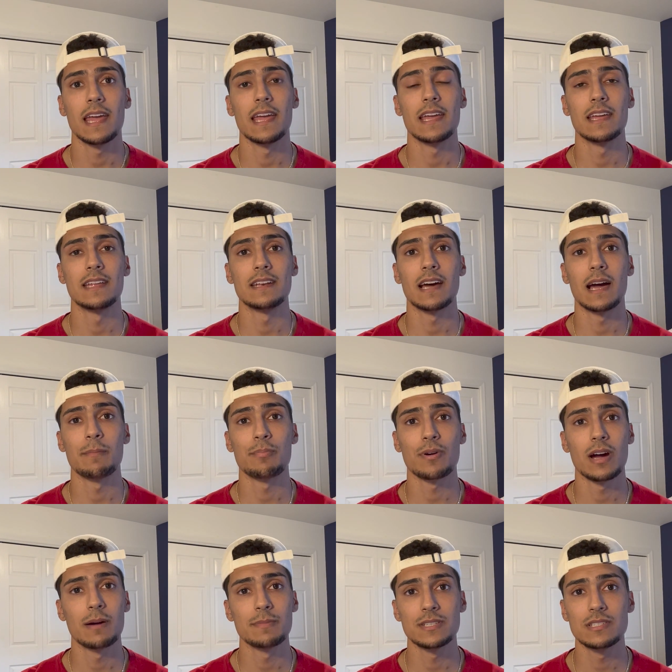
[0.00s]
And I
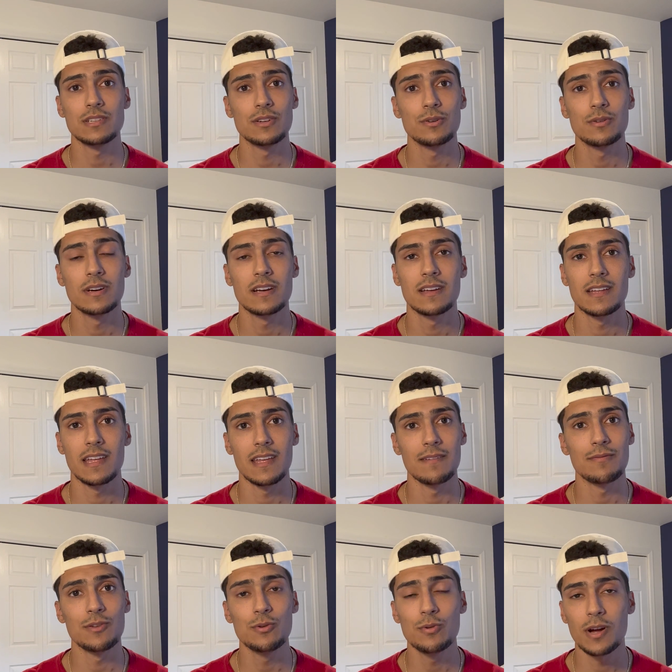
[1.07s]
promise you,
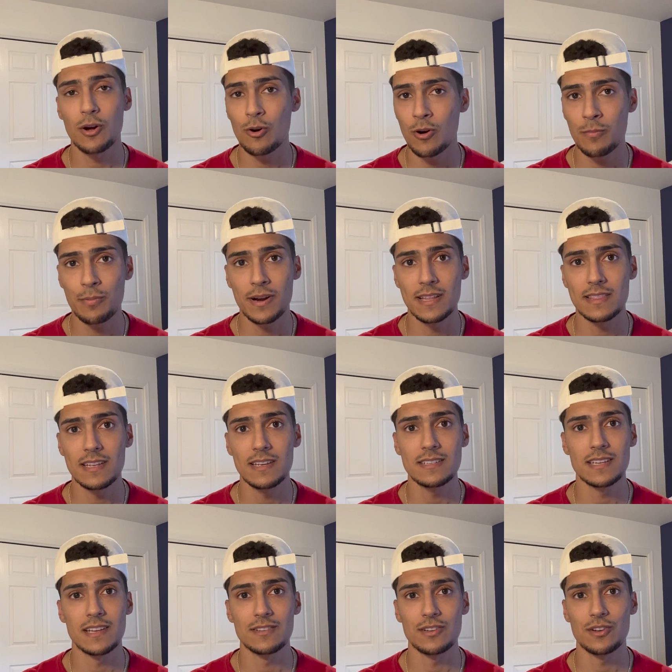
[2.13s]
if you incorporate
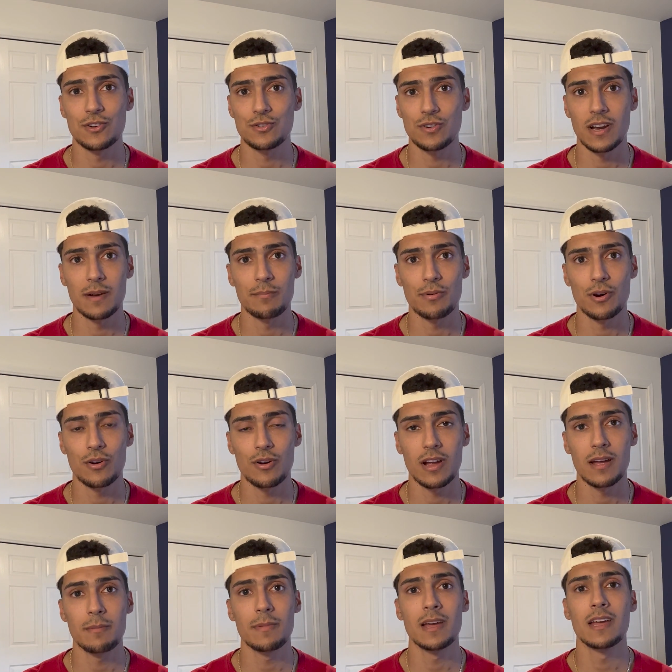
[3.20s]
these into your training
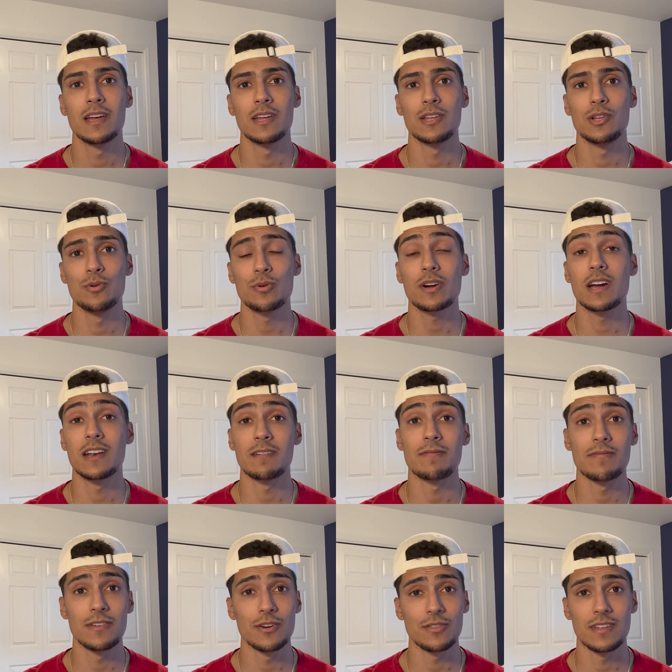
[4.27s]
program, you are going to
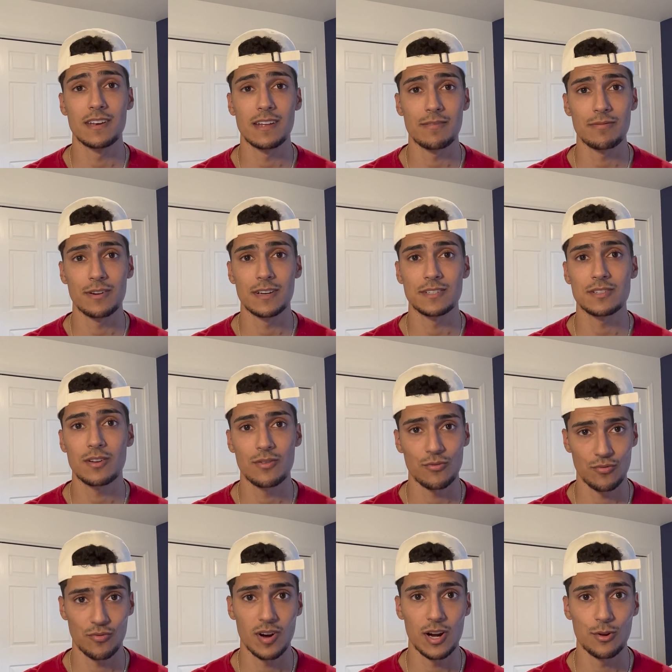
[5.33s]
feel the difference
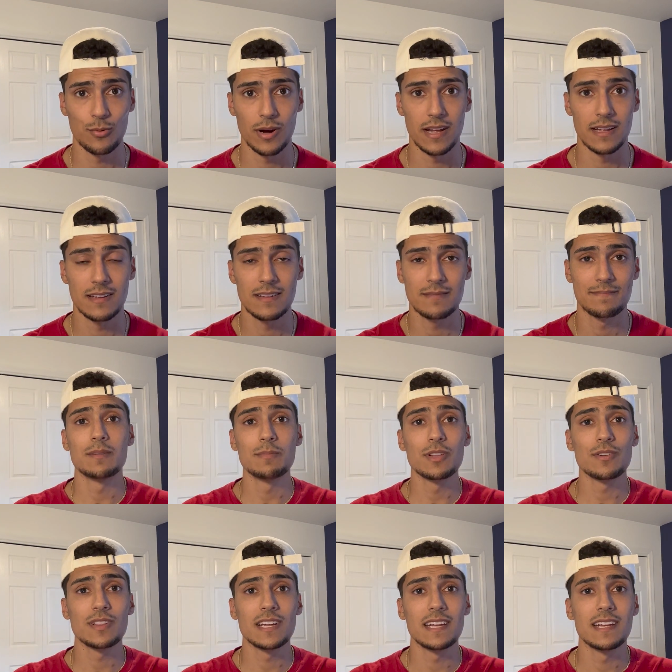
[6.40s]
right away.
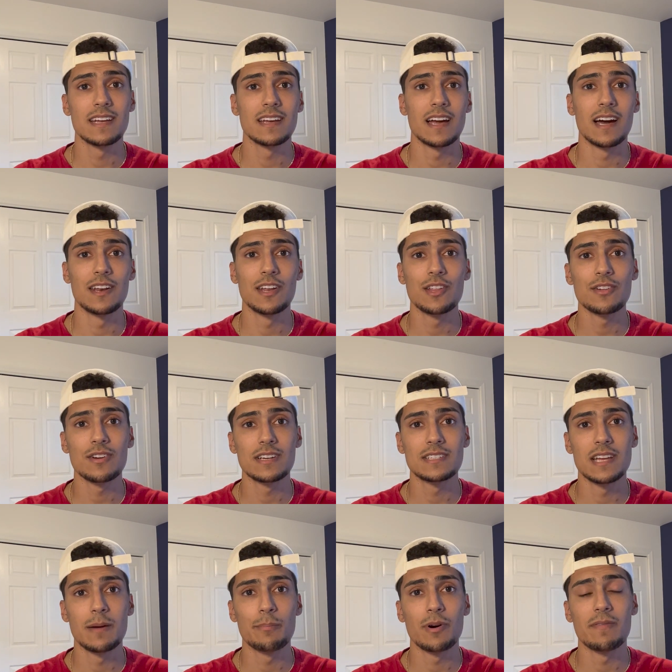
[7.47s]
Similarly, another
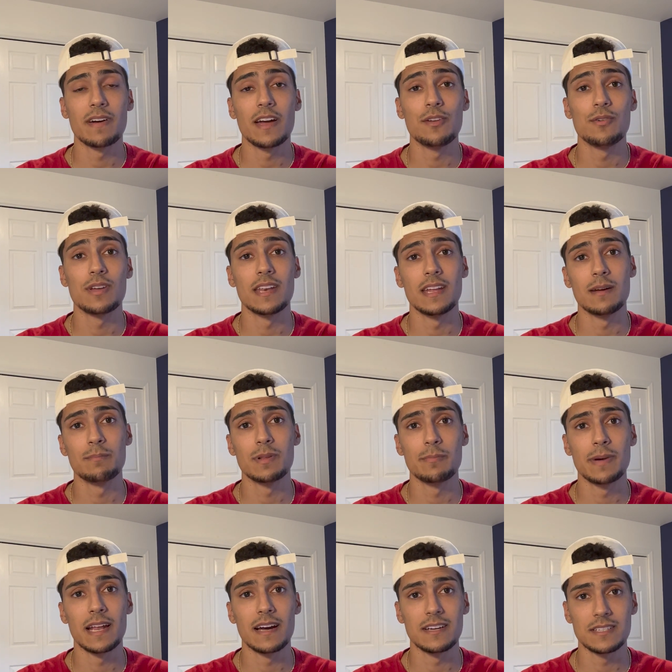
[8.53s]
example of how you can
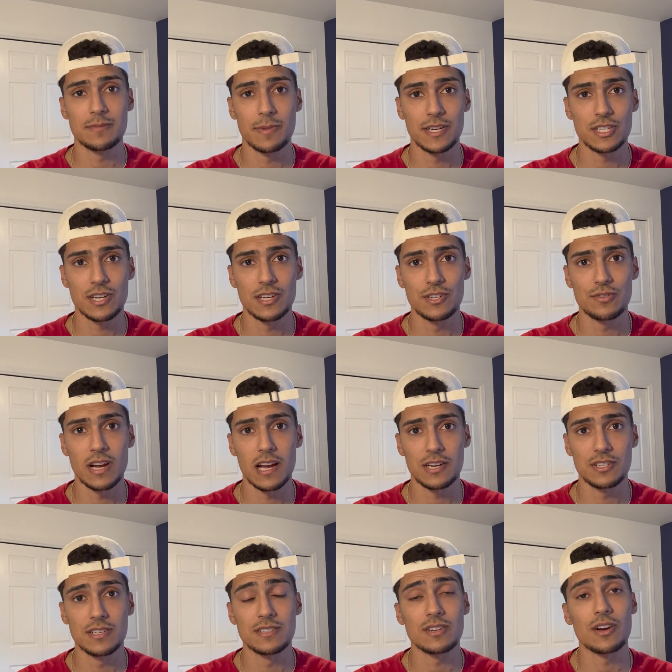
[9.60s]
implement isometric
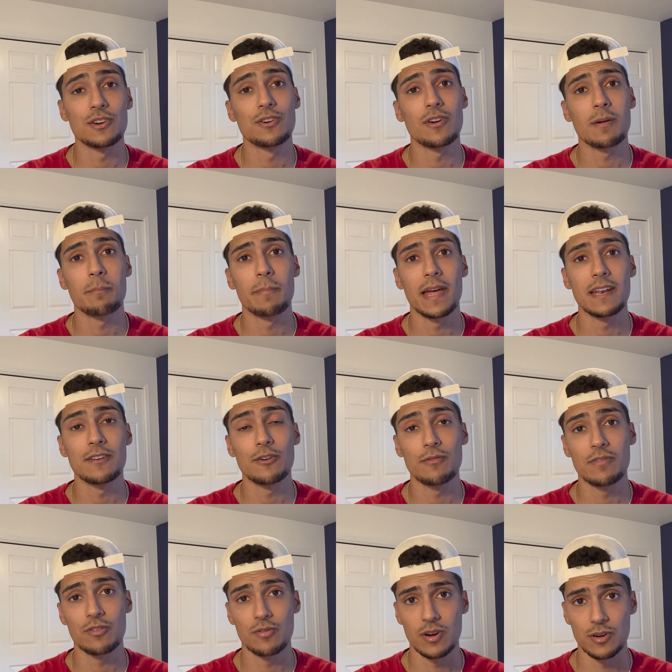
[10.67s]
contractions are during bent
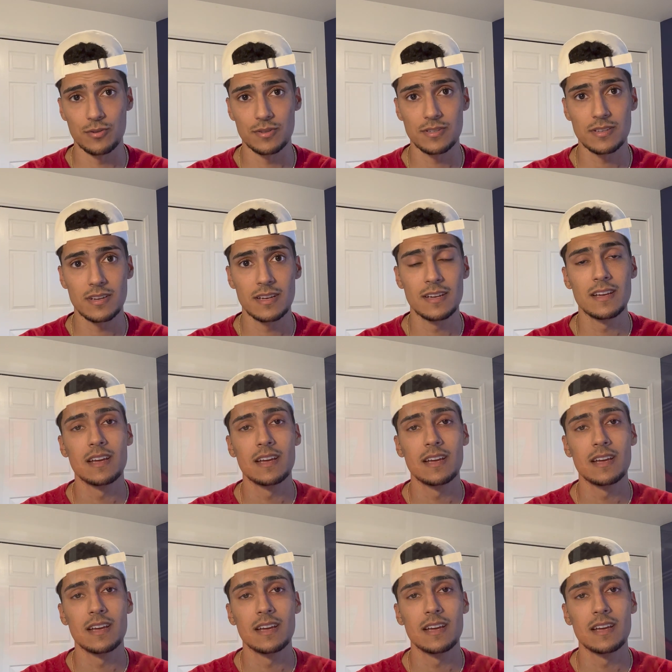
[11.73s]
over rows.